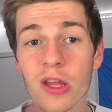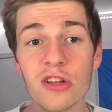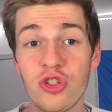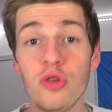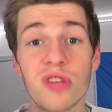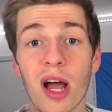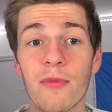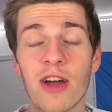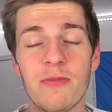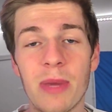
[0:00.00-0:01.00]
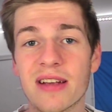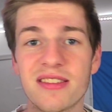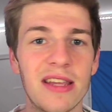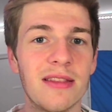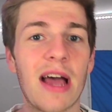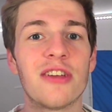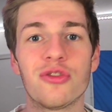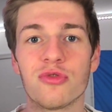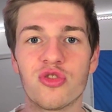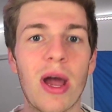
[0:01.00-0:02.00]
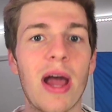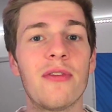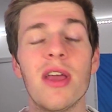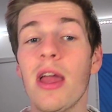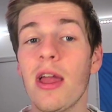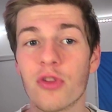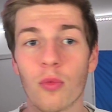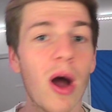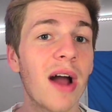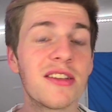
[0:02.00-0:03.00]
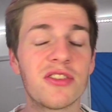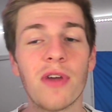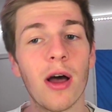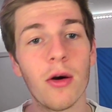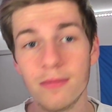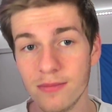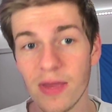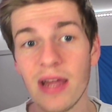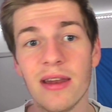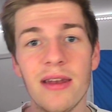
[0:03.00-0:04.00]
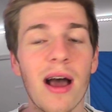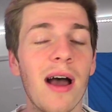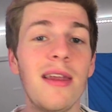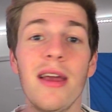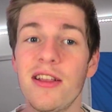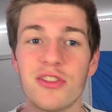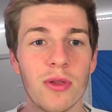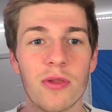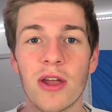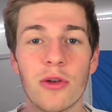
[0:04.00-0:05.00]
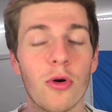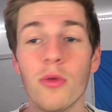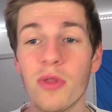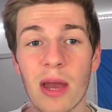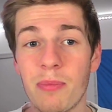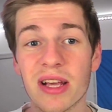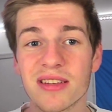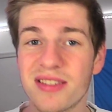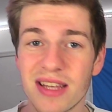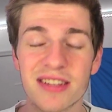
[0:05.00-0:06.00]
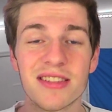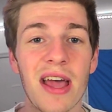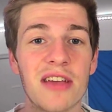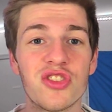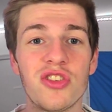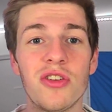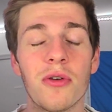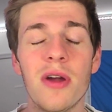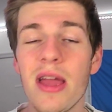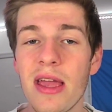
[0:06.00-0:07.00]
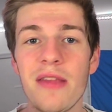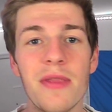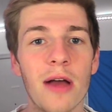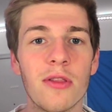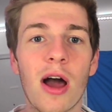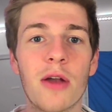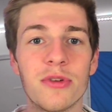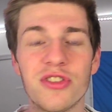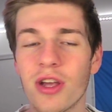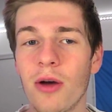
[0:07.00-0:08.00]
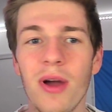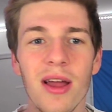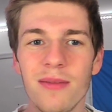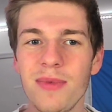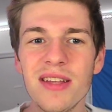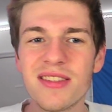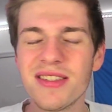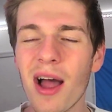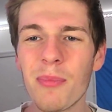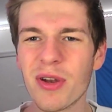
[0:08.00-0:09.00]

2 top 5 picks in last year's draft. If the Rockets fell, they did not. And so the Thunder only had pick 6 last year in that lottery. So it's not